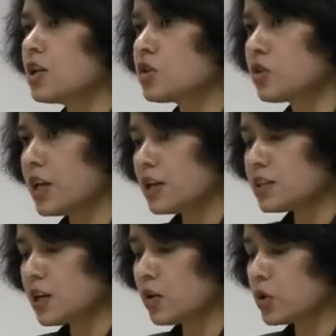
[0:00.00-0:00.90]
So
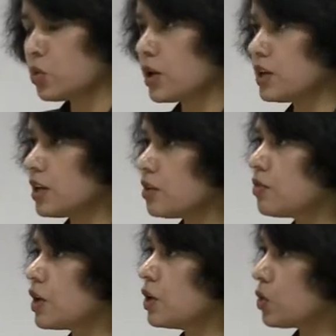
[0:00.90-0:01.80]
that's how you
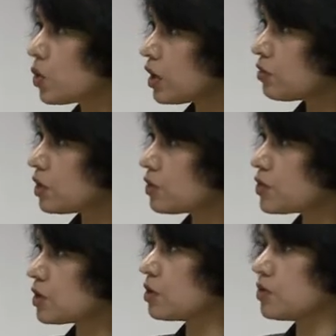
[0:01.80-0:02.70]
identify your level of
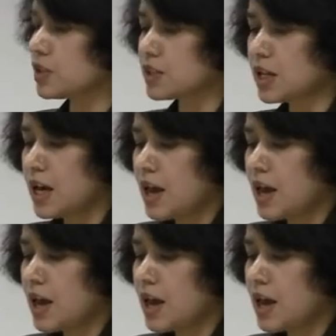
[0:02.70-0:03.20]
service,